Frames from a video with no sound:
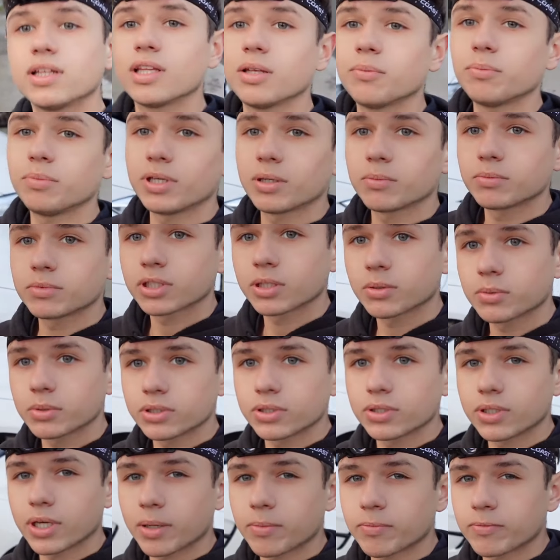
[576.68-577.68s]
the
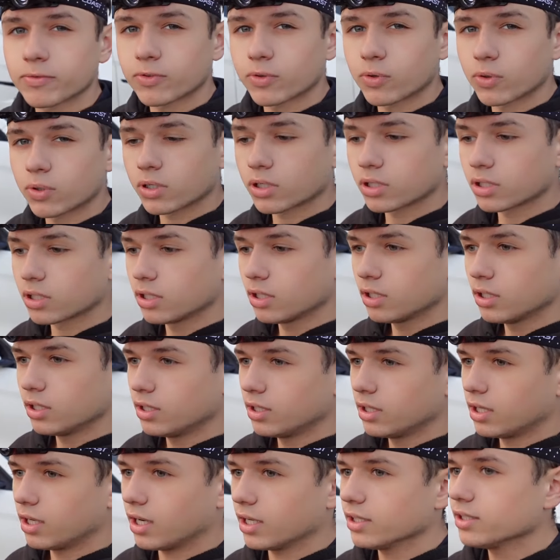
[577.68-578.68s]
BMW M4,
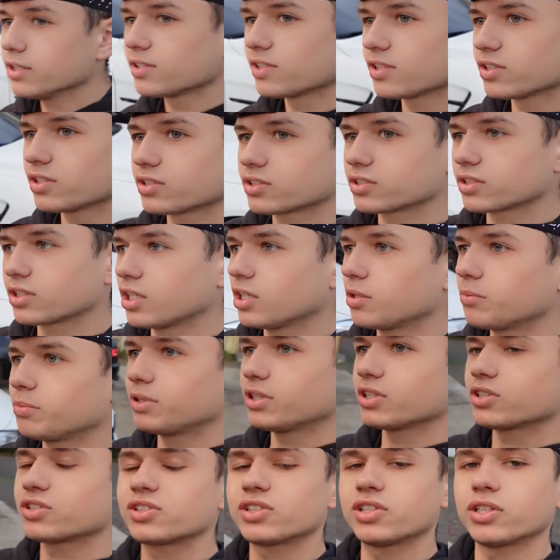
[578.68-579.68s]
this is going to
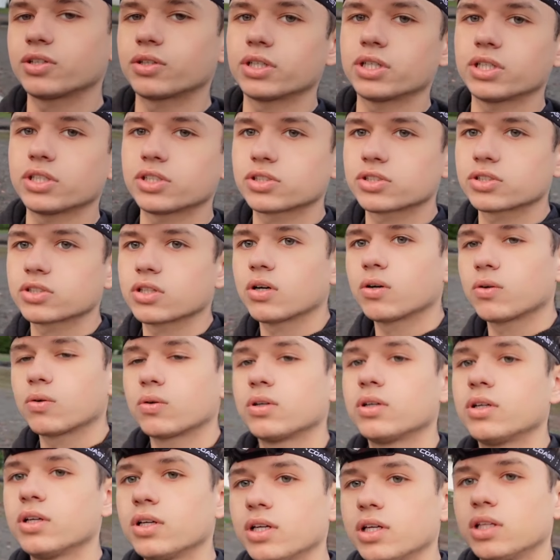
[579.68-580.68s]
be a series, so
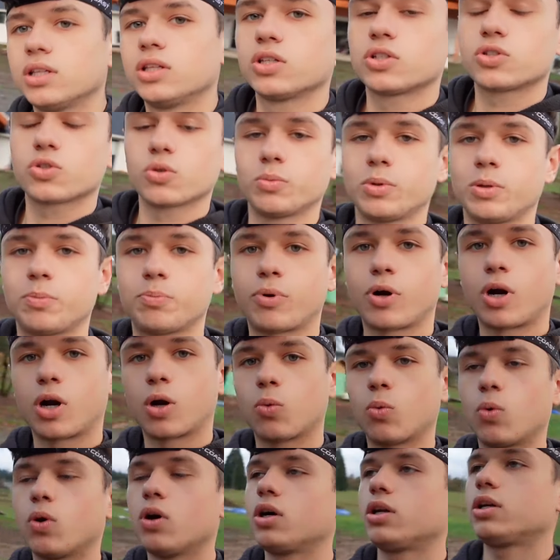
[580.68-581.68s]
this will be
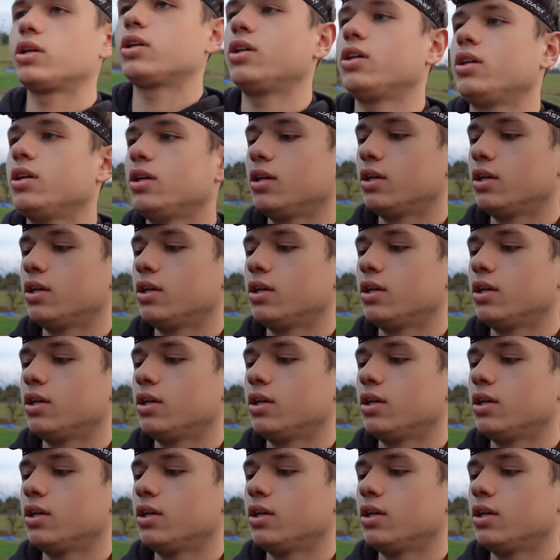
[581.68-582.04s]
part 1,